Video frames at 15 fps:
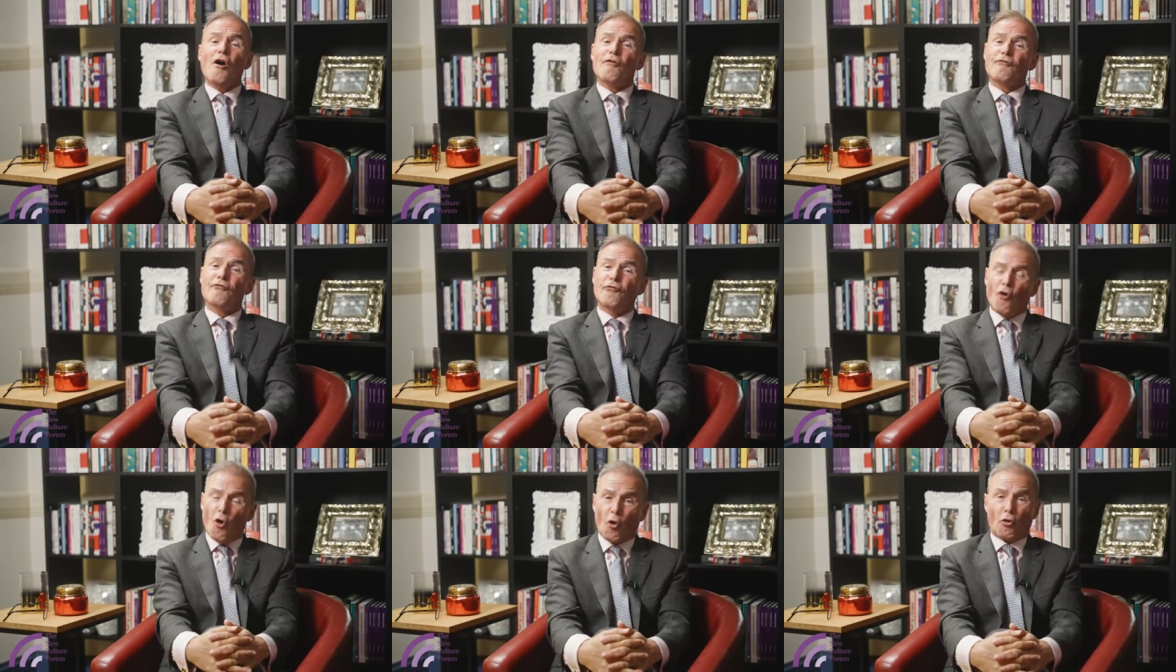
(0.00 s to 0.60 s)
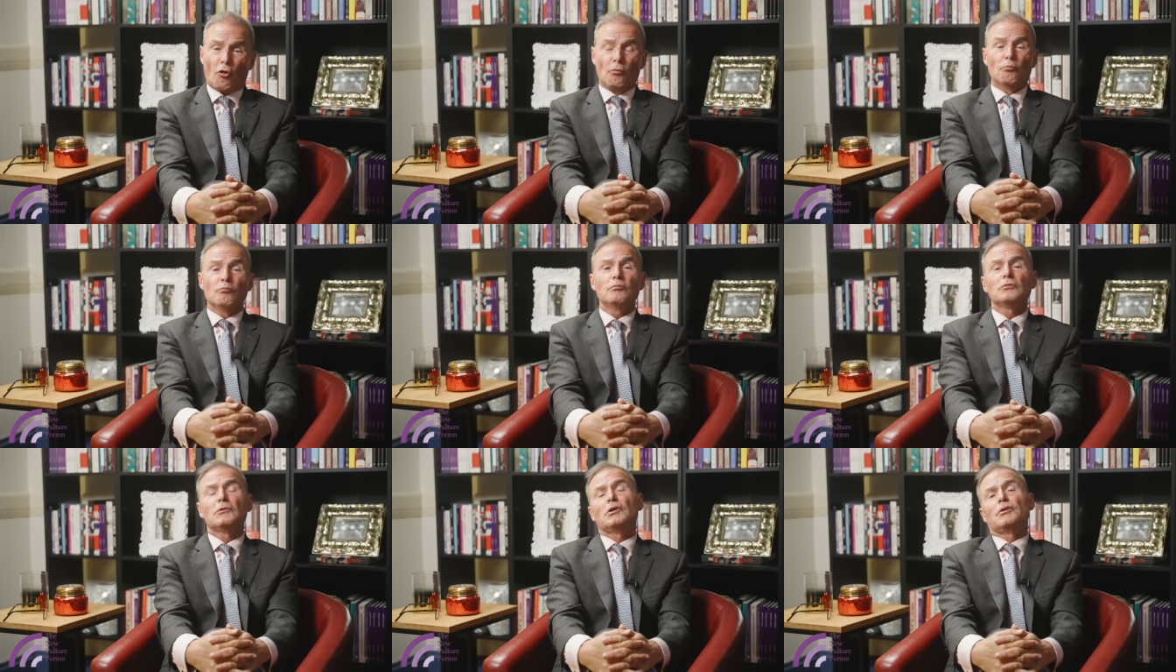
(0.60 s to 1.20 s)

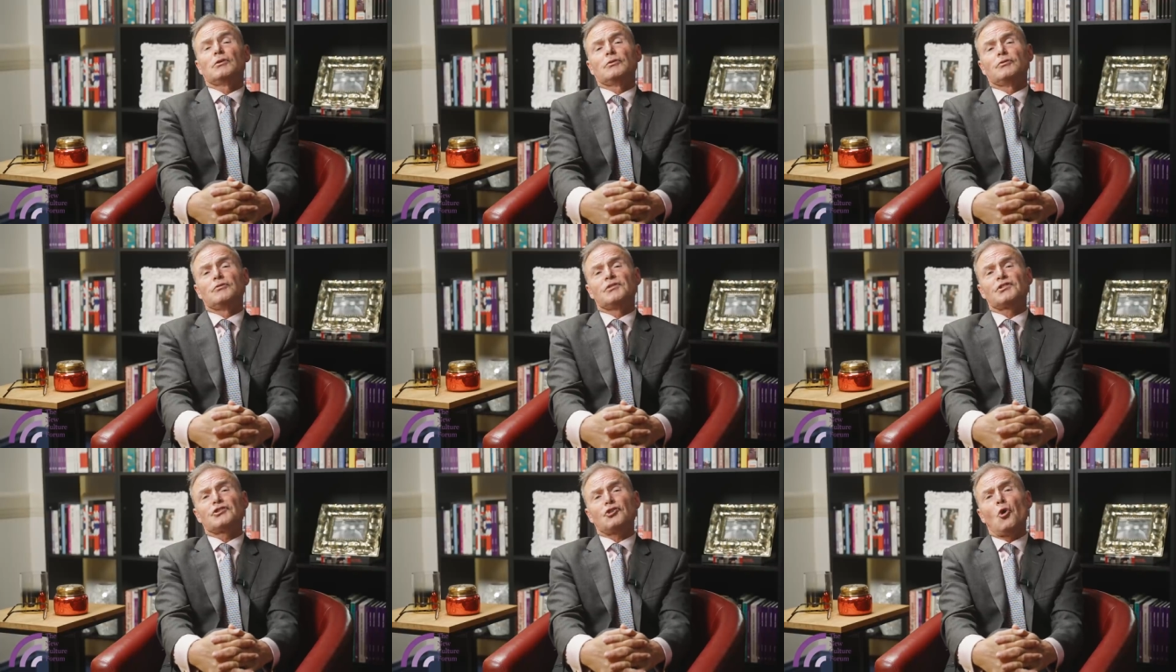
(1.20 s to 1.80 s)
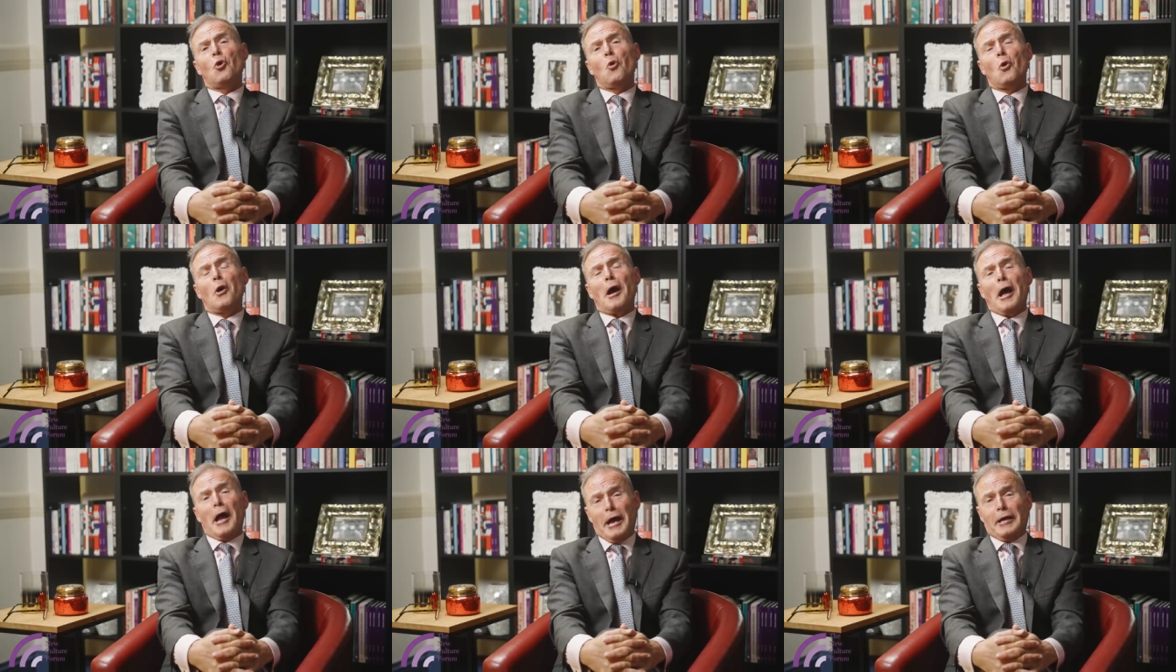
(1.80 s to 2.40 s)
Forum, whose
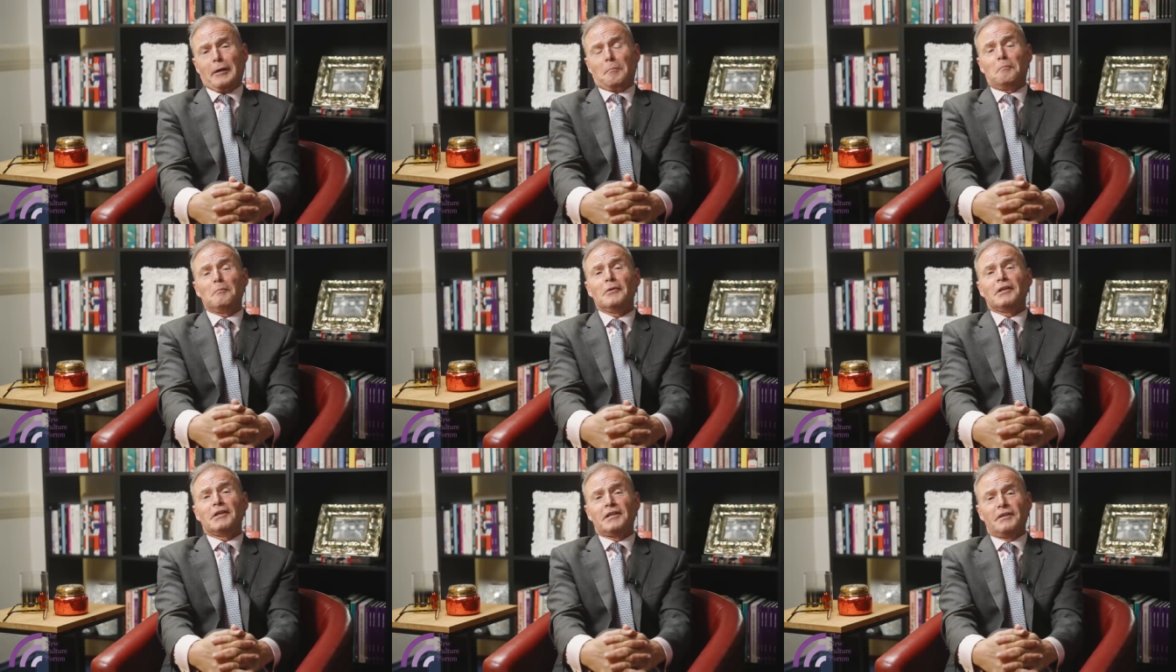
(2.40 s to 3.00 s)
sole aim,